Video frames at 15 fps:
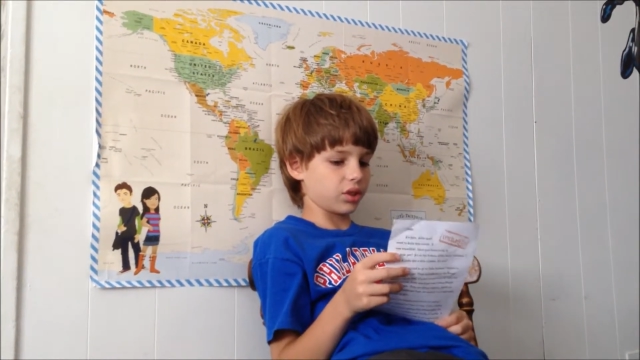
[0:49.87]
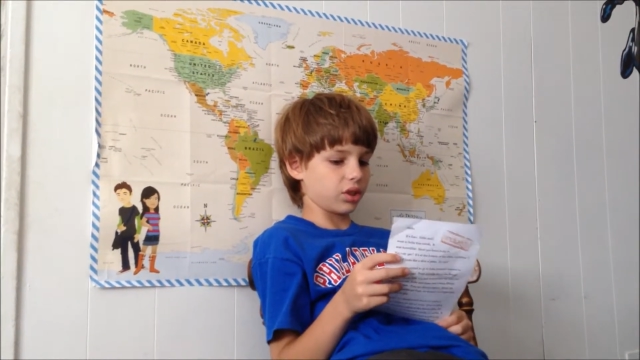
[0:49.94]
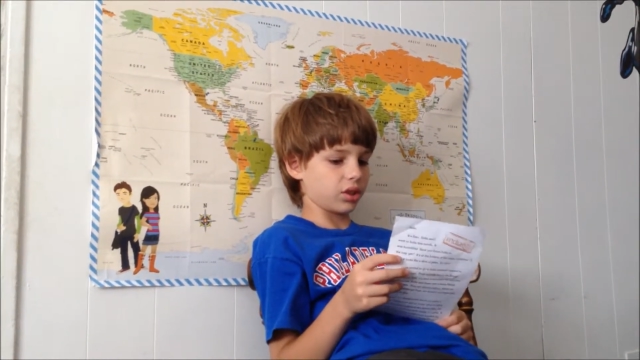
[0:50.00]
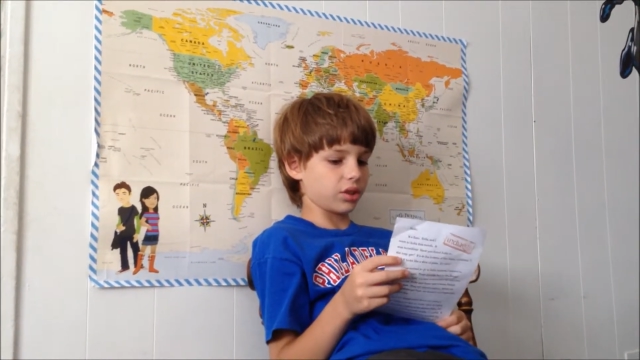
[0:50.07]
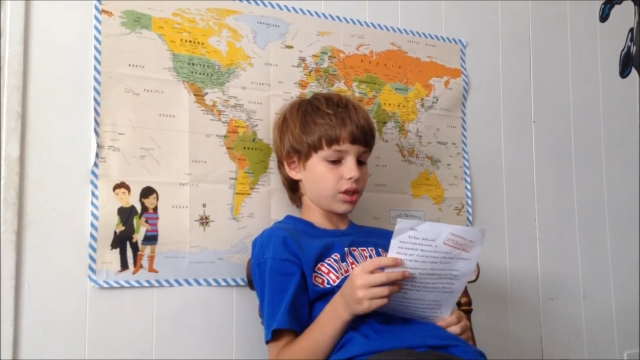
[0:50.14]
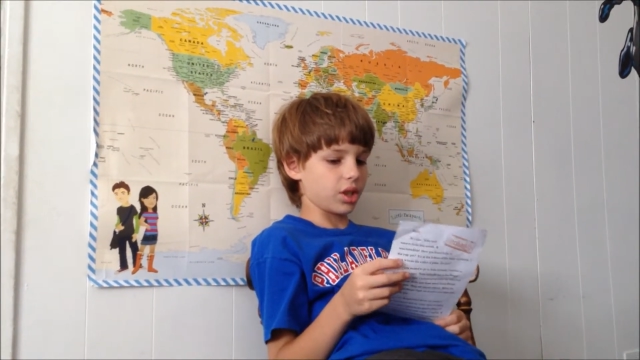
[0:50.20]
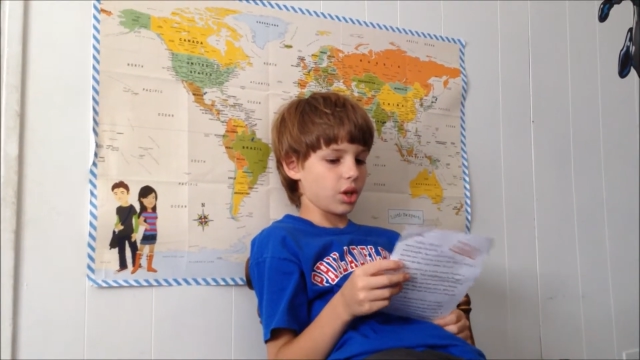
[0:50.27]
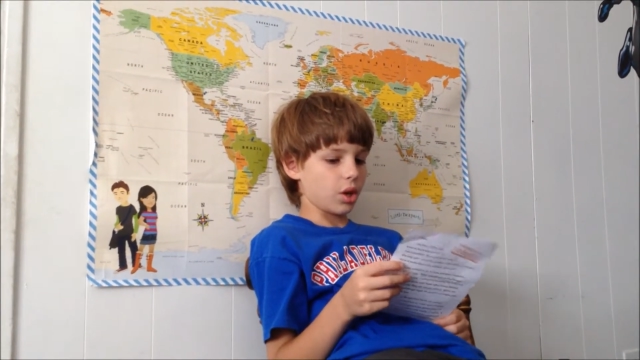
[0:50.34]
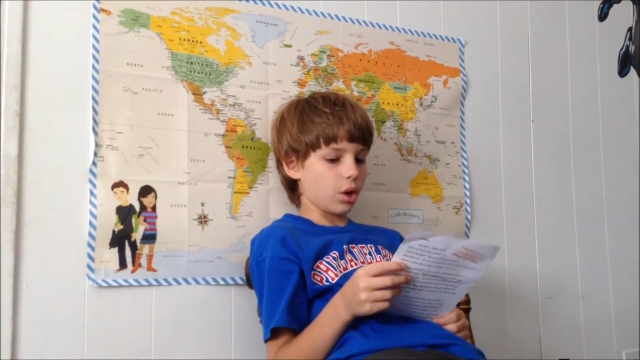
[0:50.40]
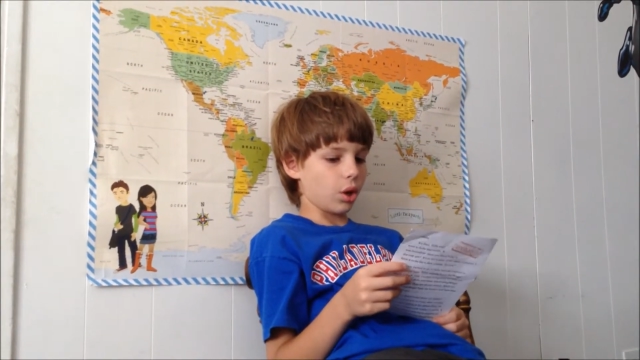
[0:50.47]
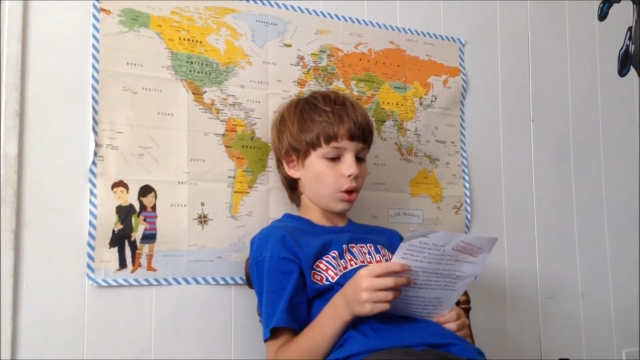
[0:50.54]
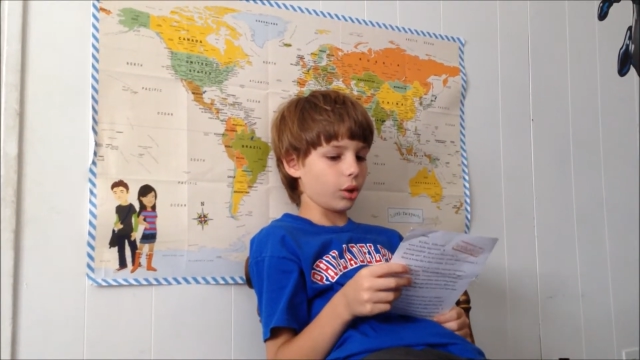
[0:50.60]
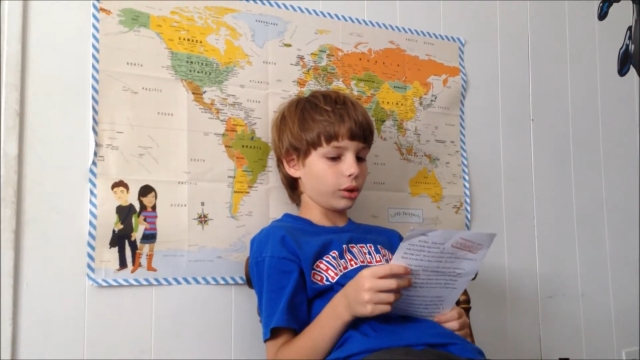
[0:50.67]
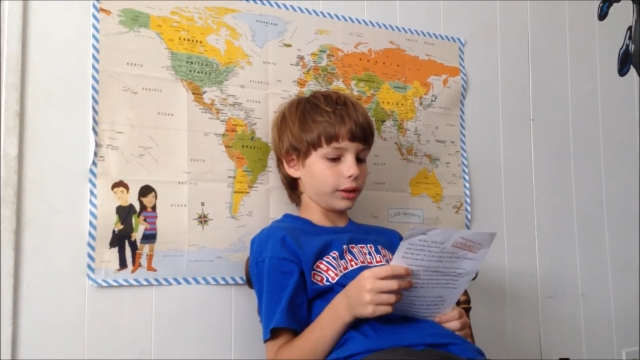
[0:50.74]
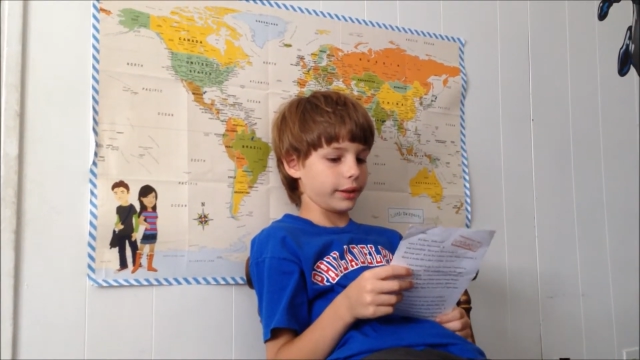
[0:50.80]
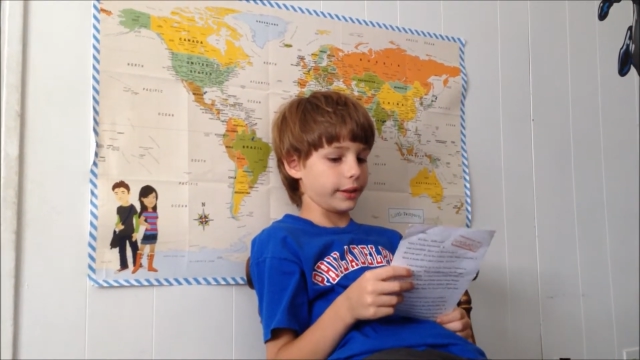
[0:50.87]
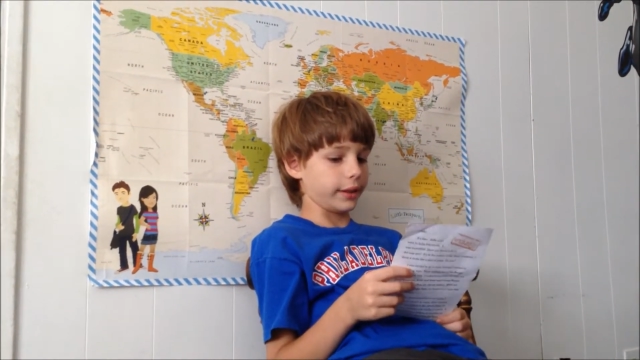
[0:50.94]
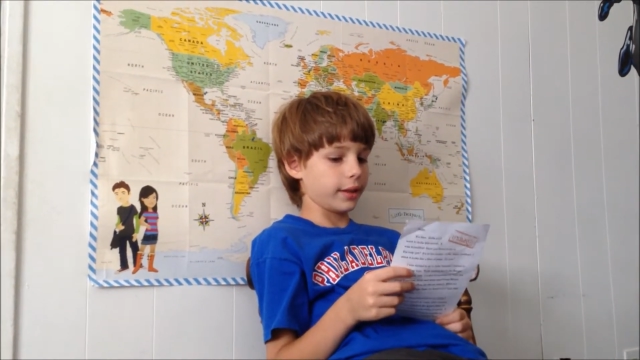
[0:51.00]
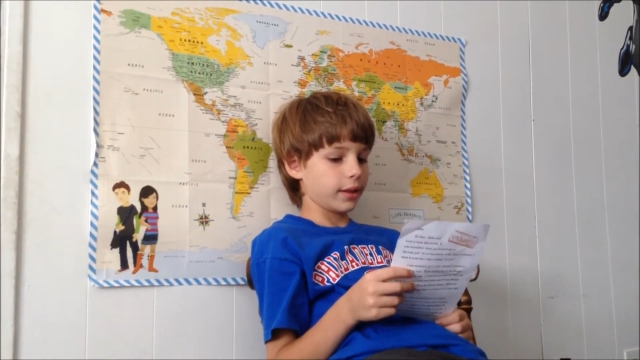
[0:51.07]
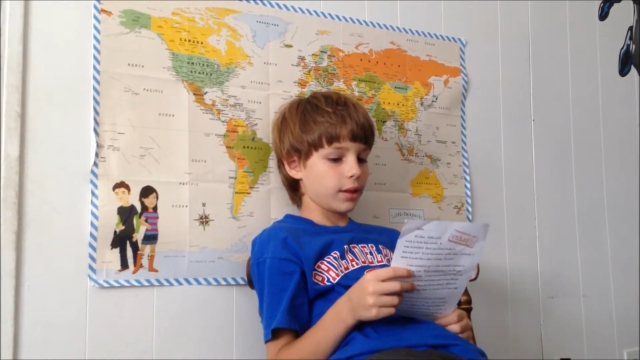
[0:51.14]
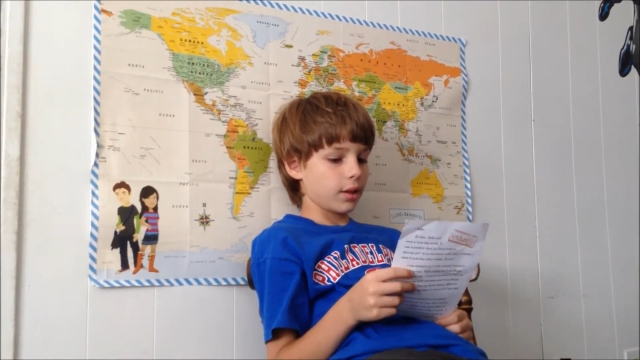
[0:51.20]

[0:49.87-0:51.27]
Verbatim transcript: called Holi,